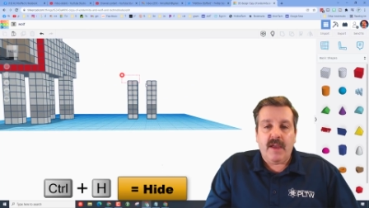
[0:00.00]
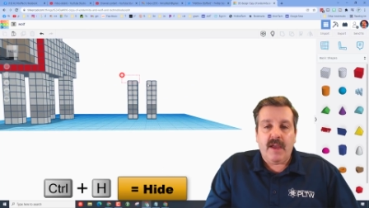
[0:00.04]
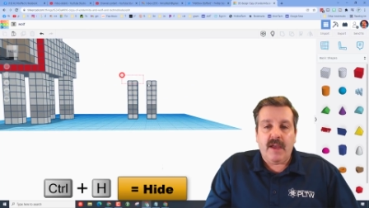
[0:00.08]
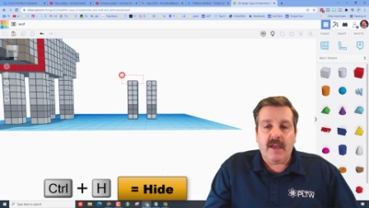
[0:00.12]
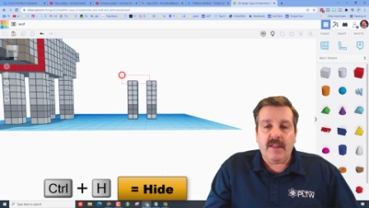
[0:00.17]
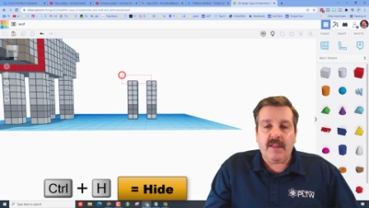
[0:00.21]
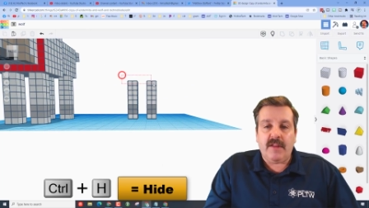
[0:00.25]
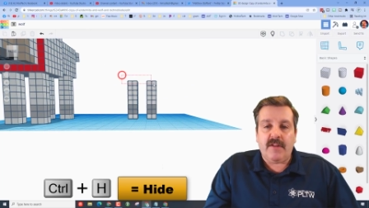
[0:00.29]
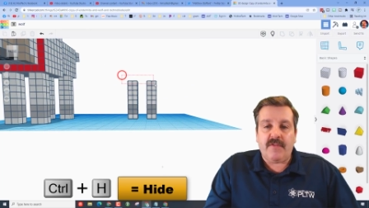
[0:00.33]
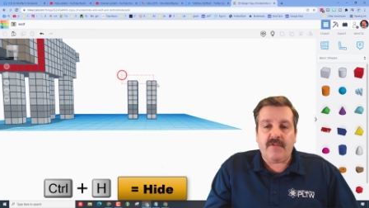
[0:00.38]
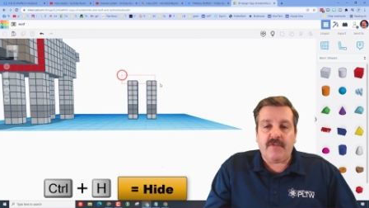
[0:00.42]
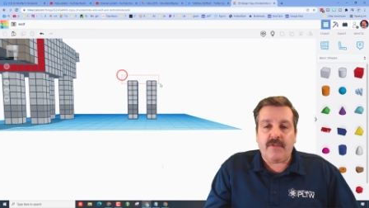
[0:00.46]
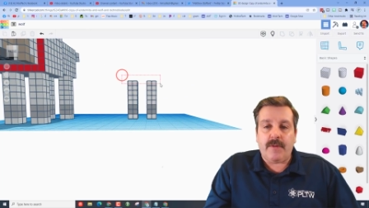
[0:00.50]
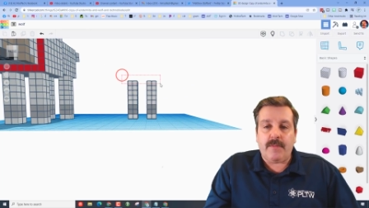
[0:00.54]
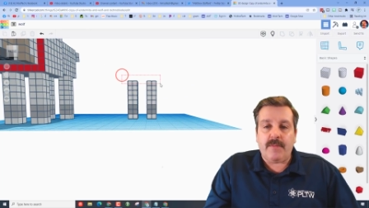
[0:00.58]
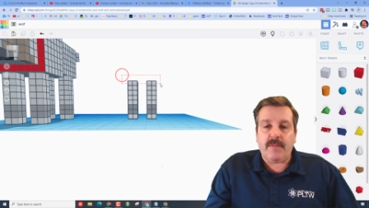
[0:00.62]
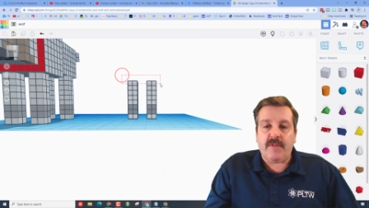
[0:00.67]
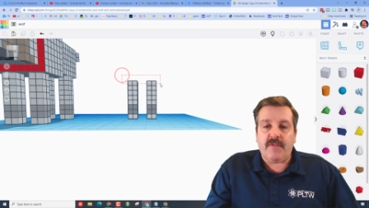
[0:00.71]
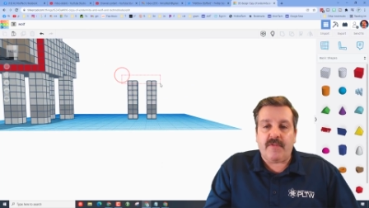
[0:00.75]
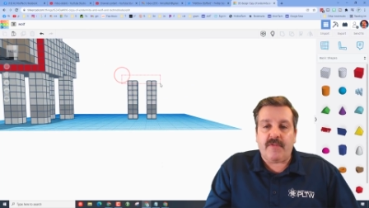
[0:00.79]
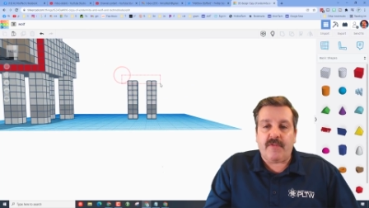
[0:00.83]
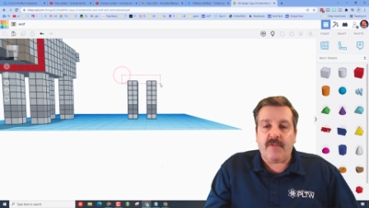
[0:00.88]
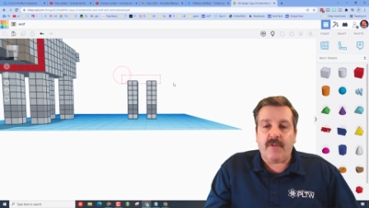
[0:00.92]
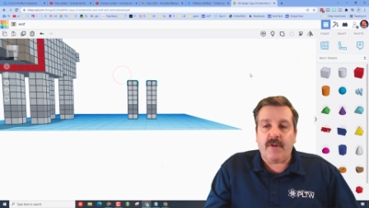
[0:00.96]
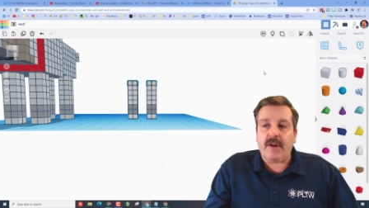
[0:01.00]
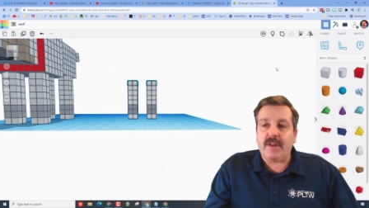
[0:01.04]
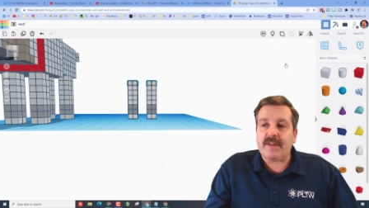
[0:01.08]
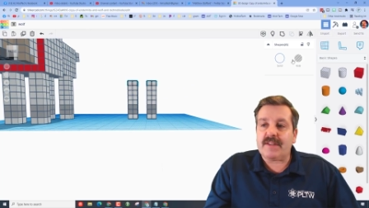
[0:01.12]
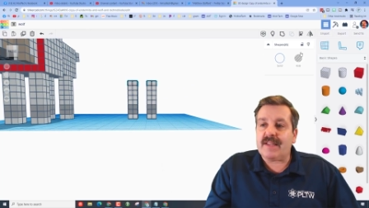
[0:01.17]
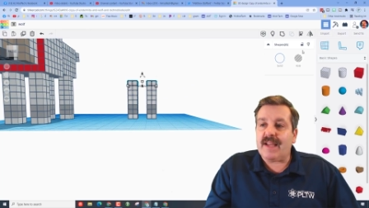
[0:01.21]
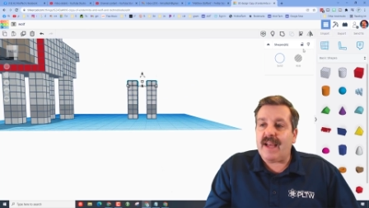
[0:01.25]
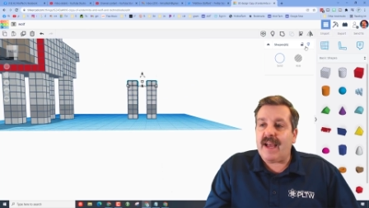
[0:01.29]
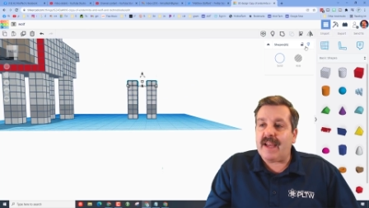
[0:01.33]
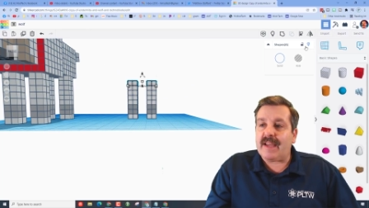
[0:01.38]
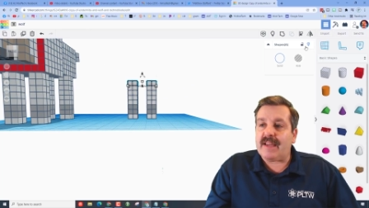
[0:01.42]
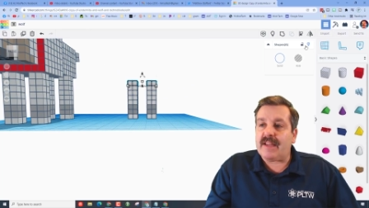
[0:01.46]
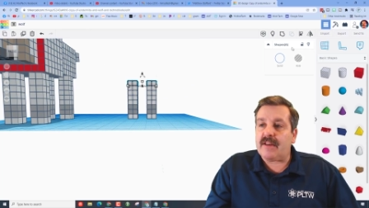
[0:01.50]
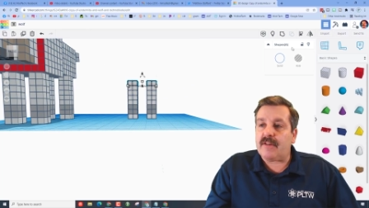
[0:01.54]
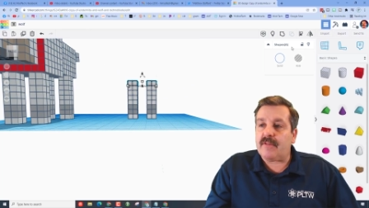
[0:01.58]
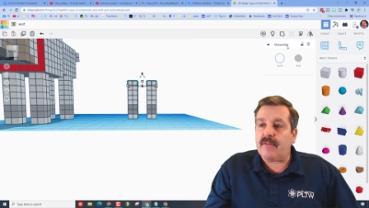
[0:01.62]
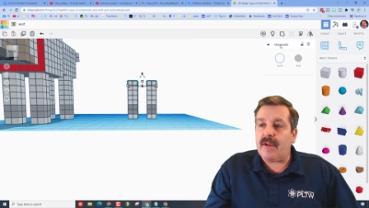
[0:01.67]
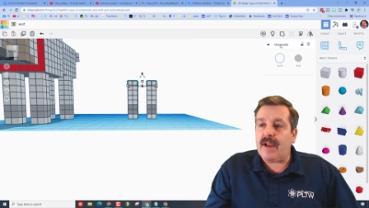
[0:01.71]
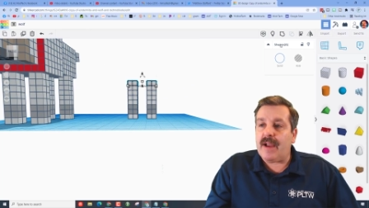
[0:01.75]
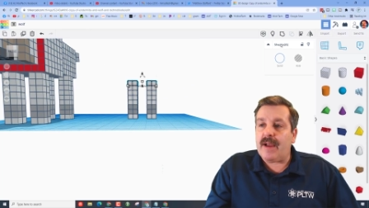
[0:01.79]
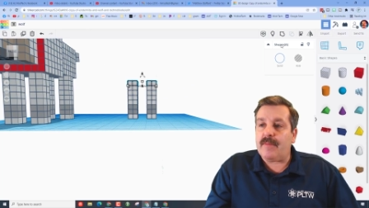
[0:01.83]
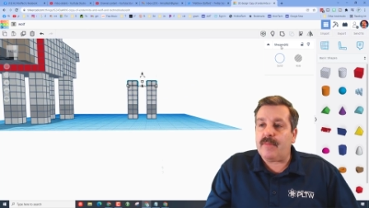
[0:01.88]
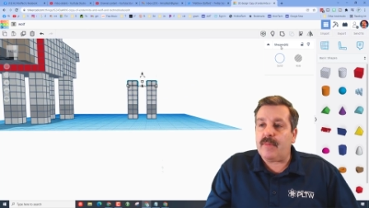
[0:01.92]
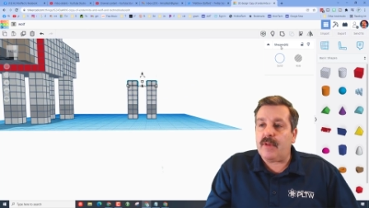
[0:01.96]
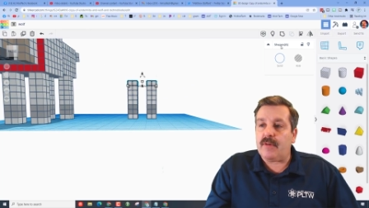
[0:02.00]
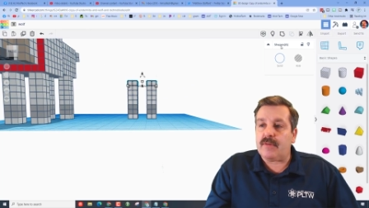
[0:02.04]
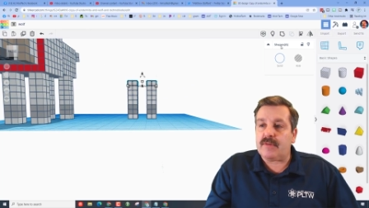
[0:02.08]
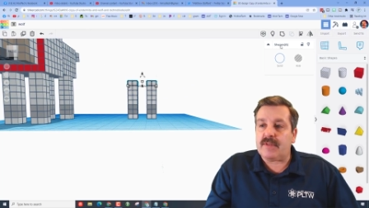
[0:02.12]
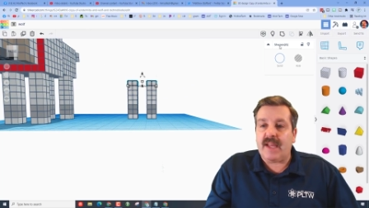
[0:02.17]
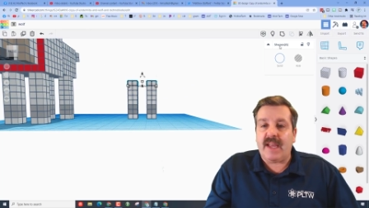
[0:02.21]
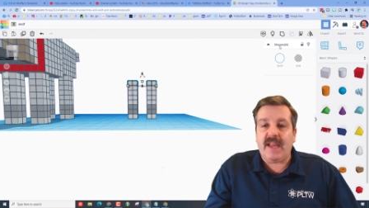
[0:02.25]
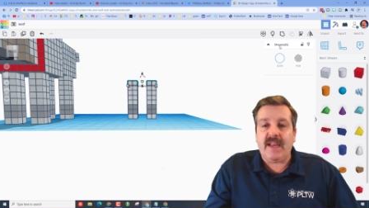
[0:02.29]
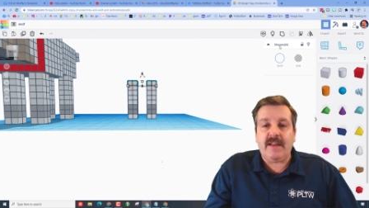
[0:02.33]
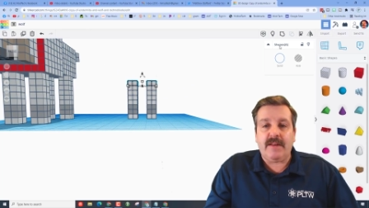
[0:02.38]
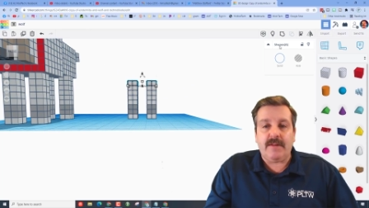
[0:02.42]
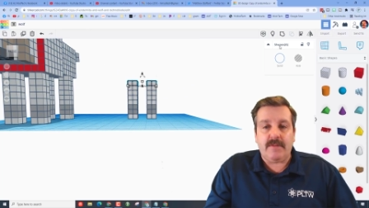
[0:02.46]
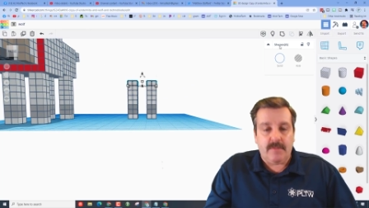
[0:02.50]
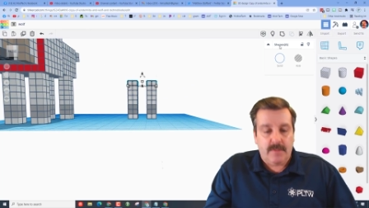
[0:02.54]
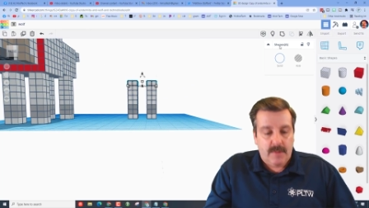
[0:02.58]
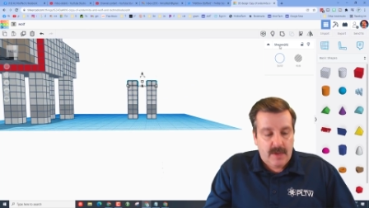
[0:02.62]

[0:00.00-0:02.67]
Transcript: And then from the front, I can grab those eight